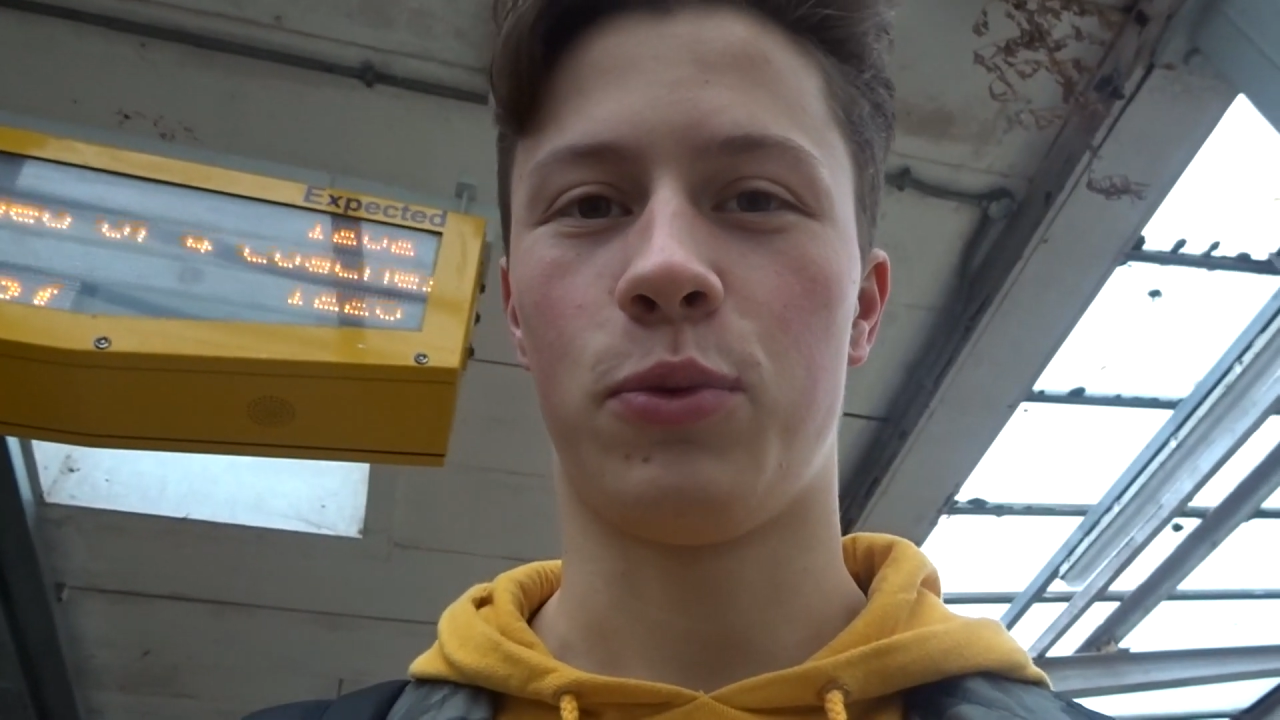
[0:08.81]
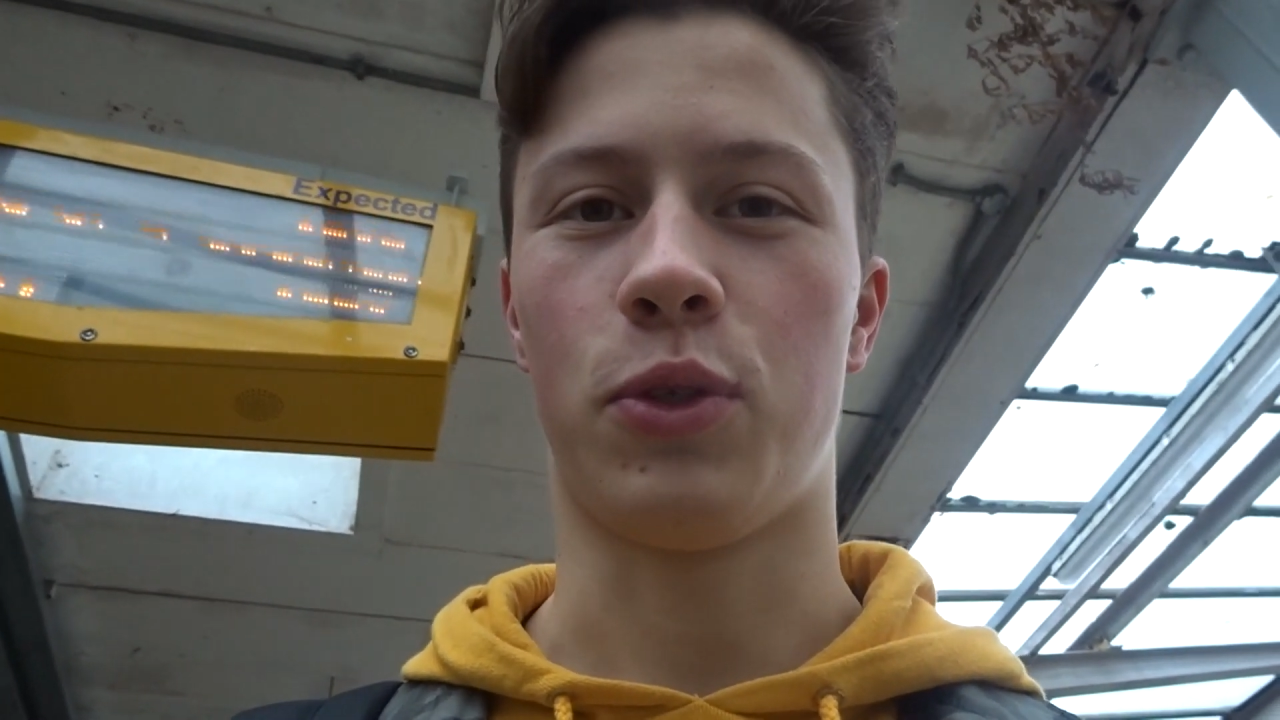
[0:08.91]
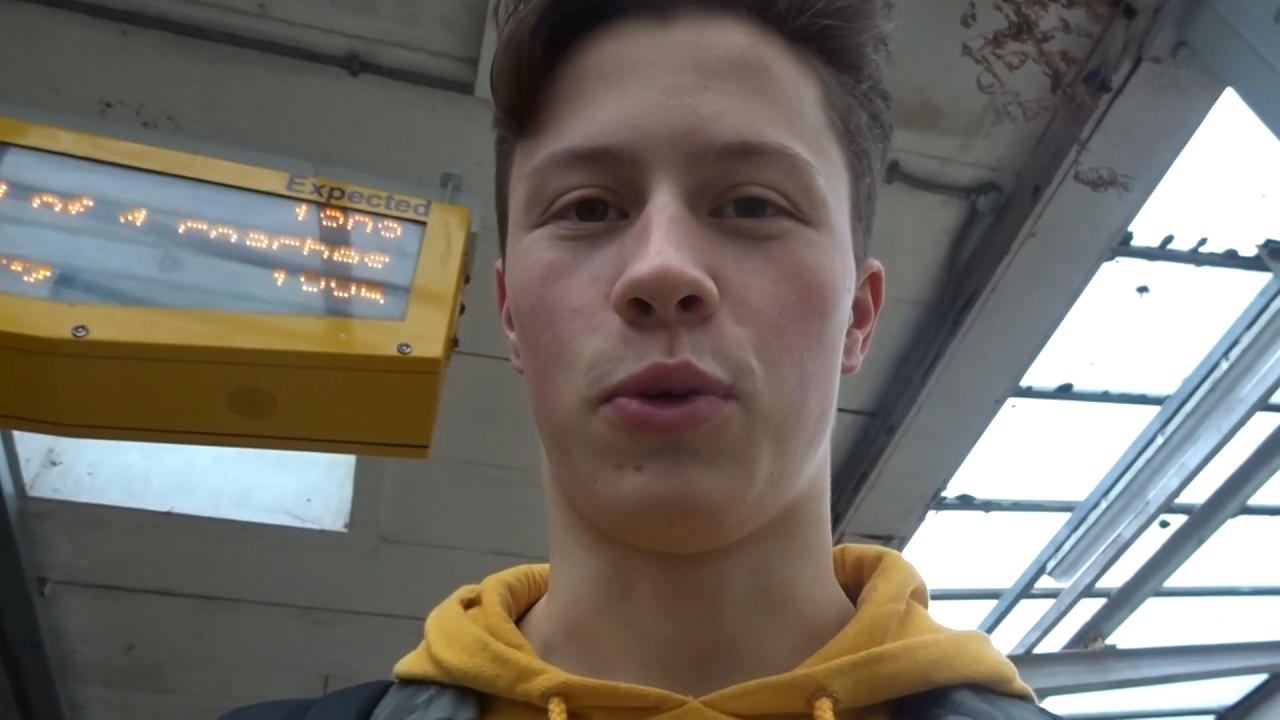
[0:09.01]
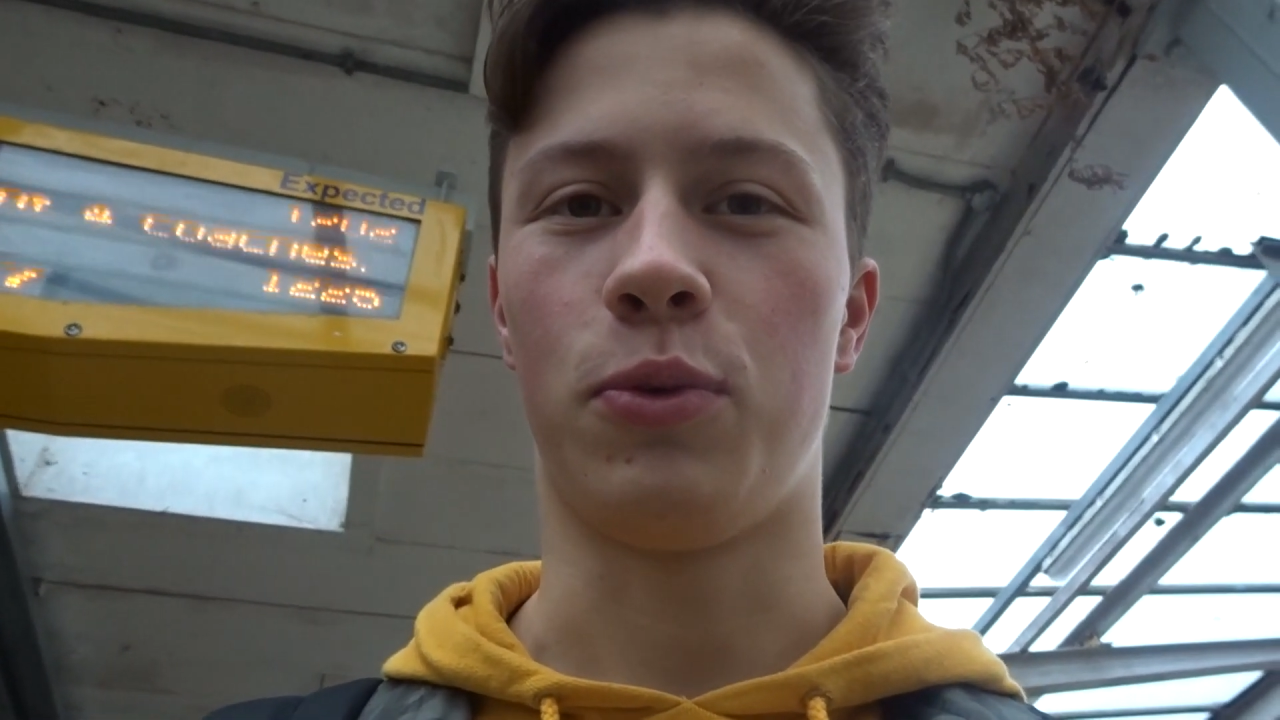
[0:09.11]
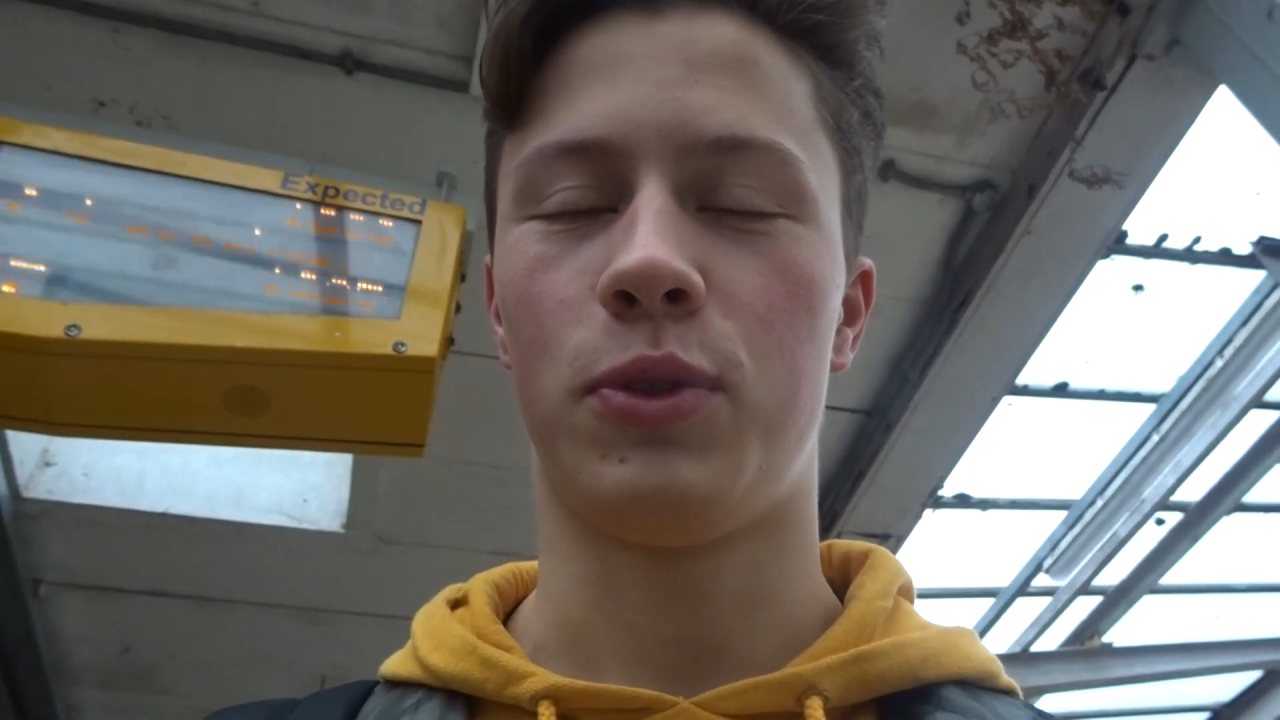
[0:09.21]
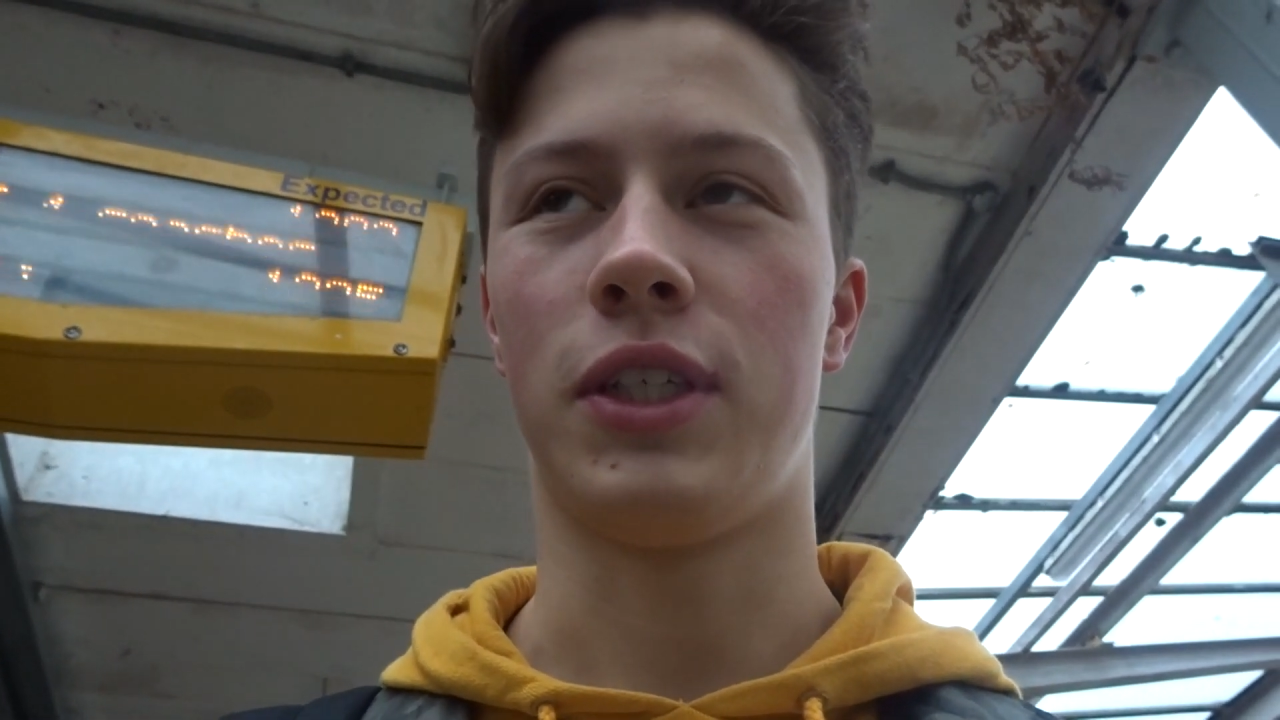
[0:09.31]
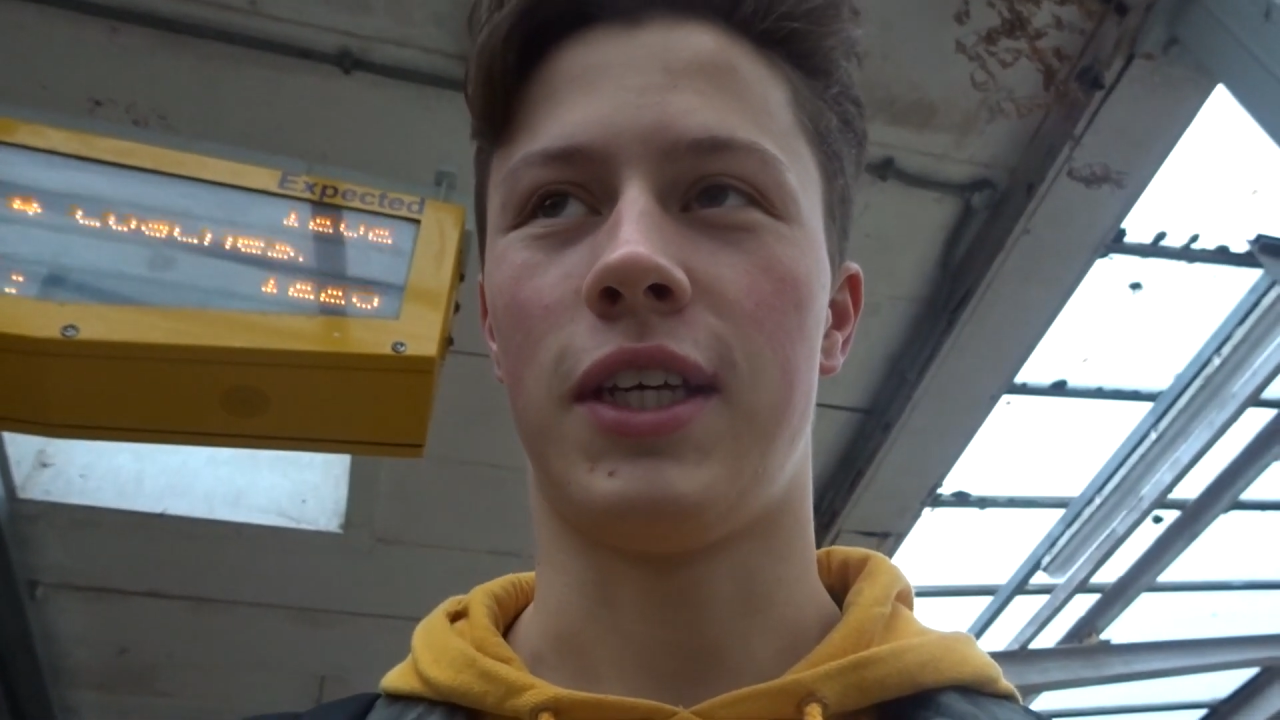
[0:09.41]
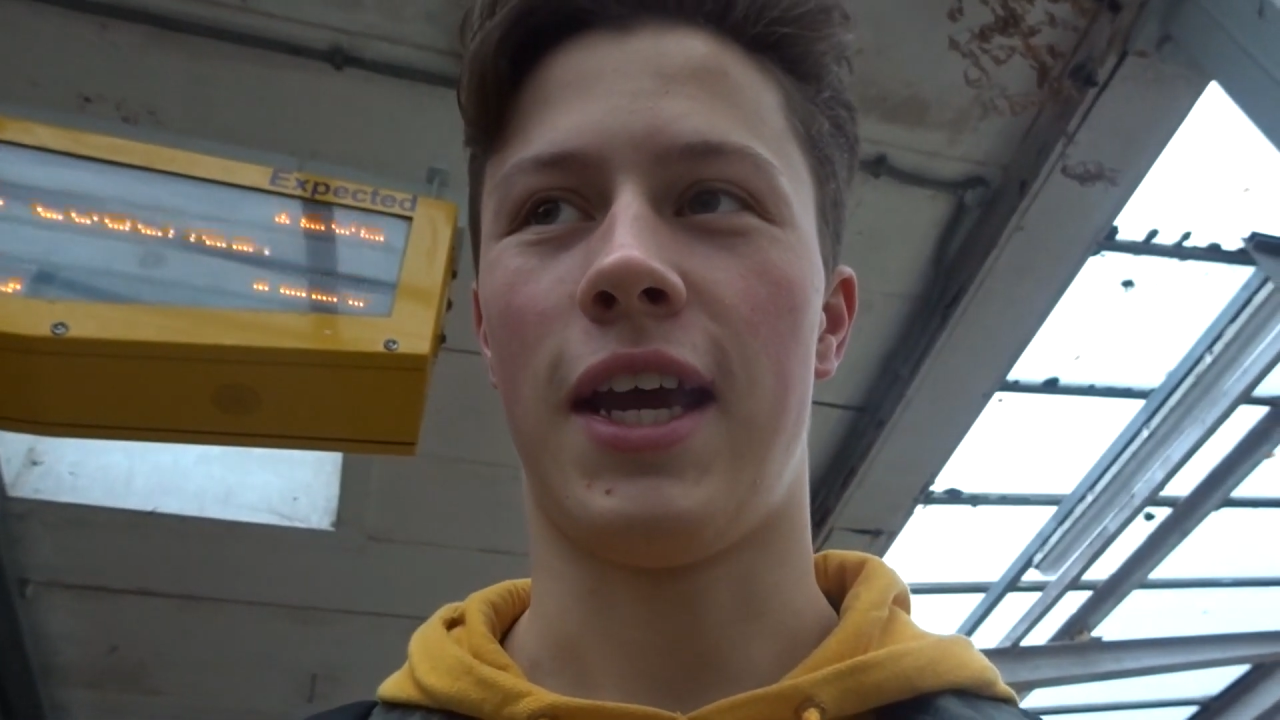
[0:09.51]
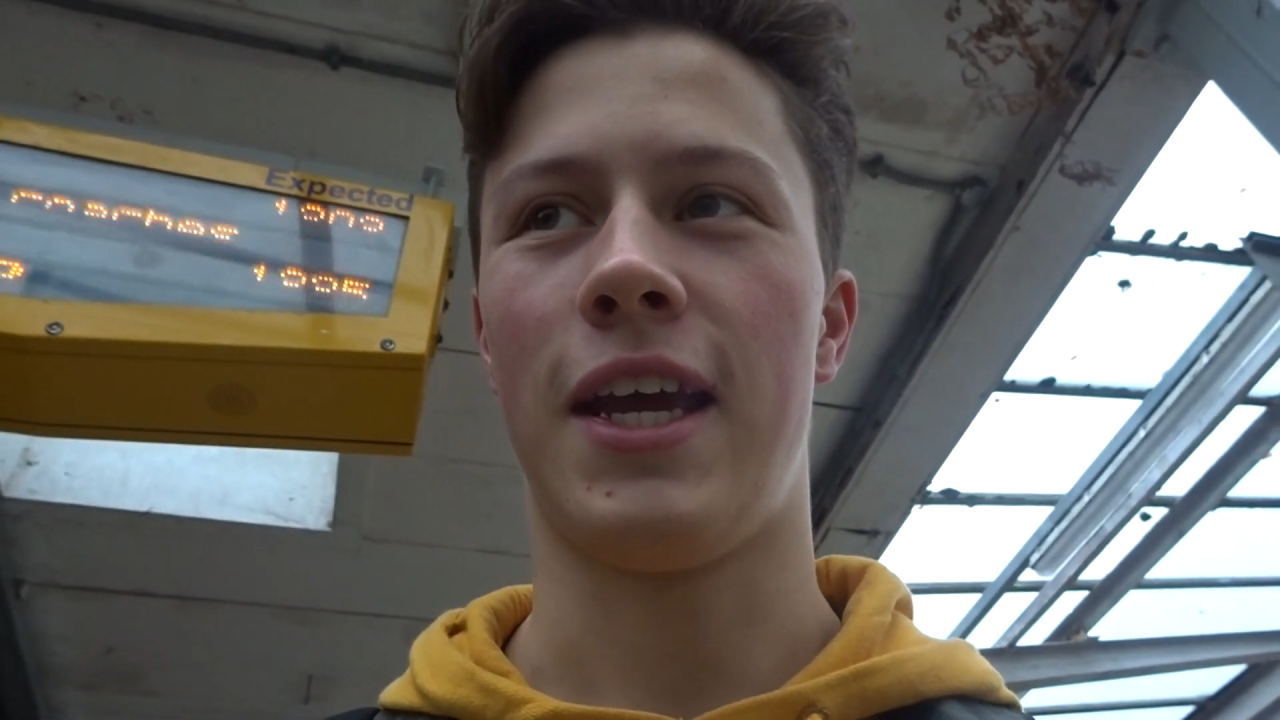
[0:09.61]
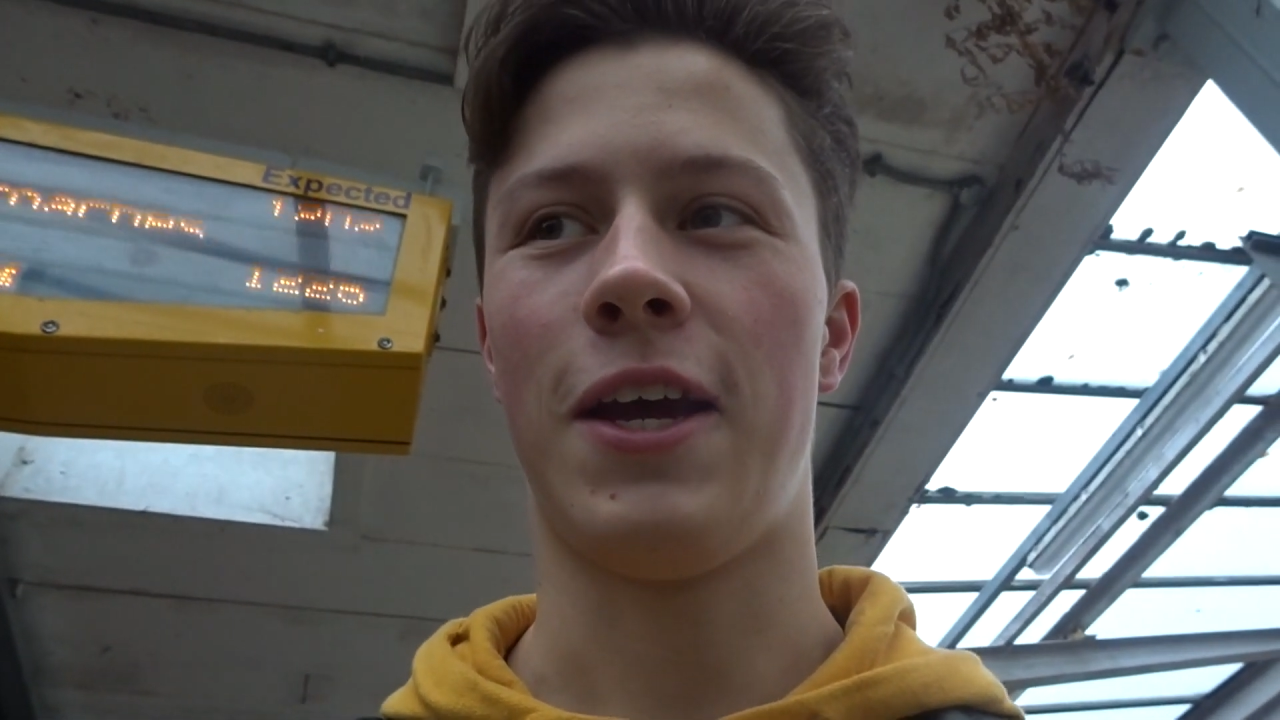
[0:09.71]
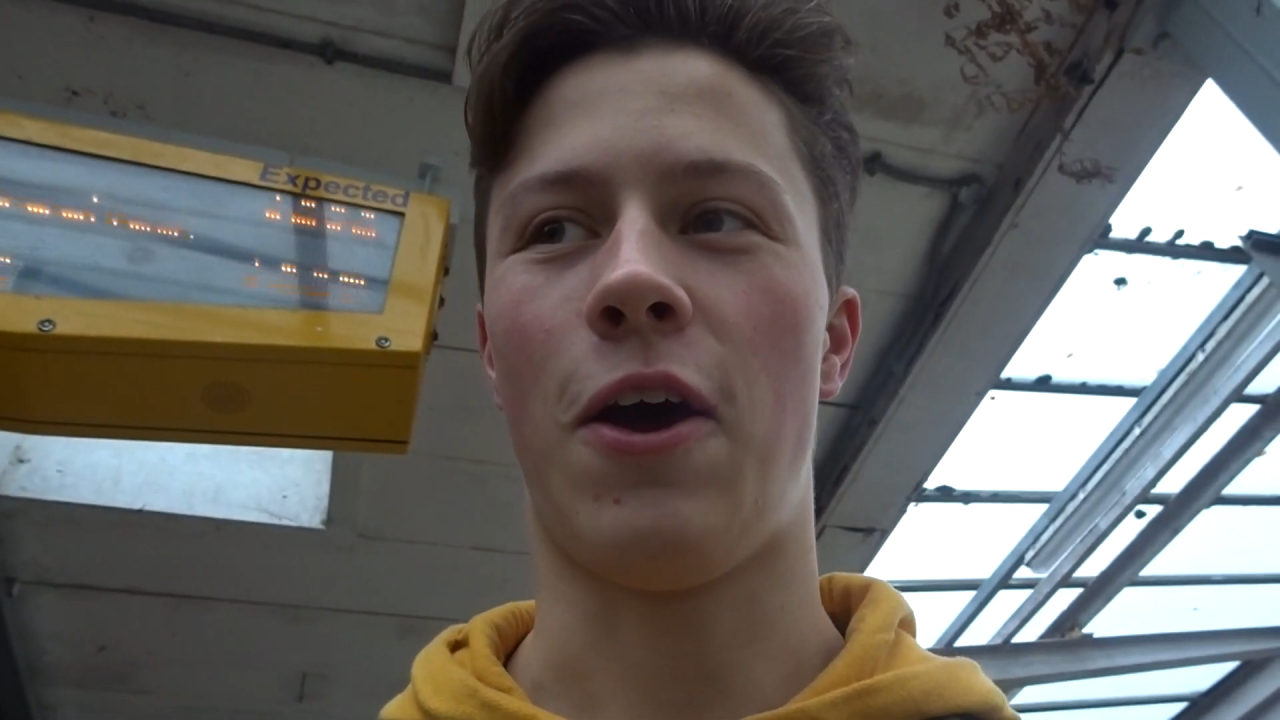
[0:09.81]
So today